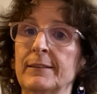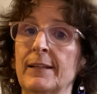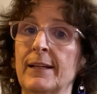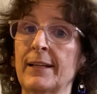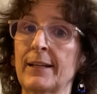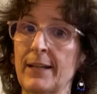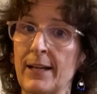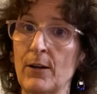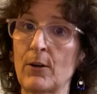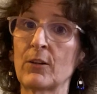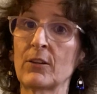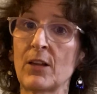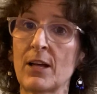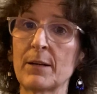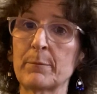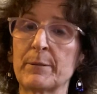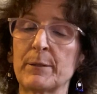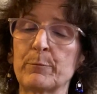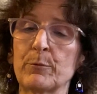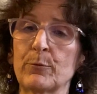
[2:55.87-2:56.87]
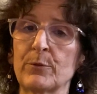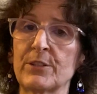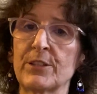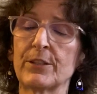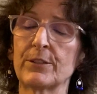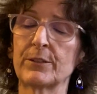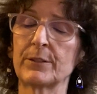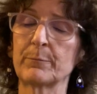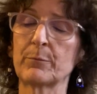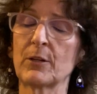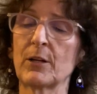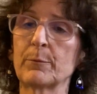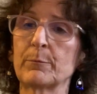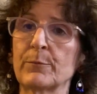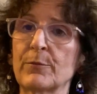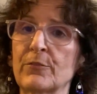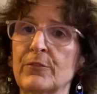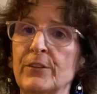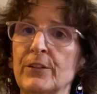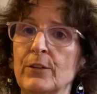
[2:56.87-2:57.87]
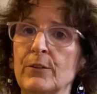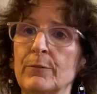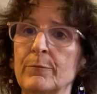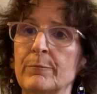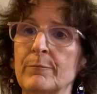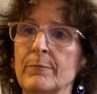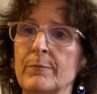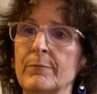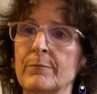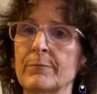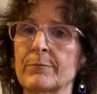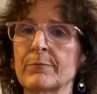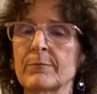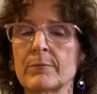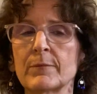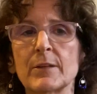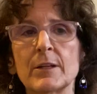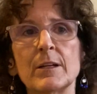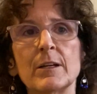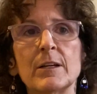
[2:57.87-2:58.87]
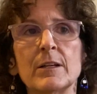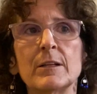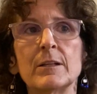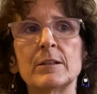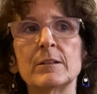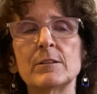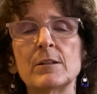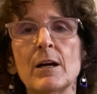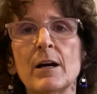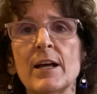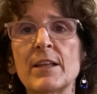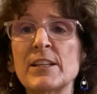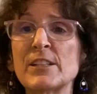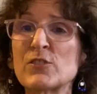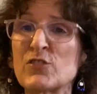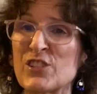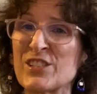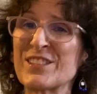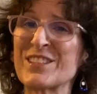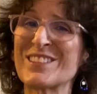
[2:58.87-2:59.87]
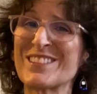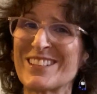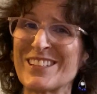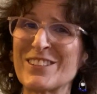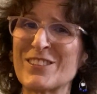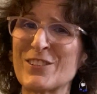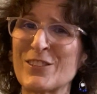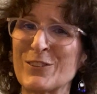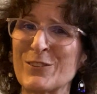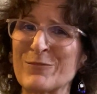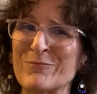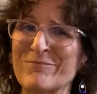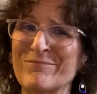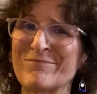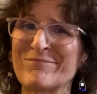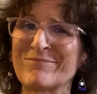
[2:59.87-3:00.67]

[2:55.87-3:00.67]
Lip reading: and how a lot of people with hearing problems feel. I think Jesus did too.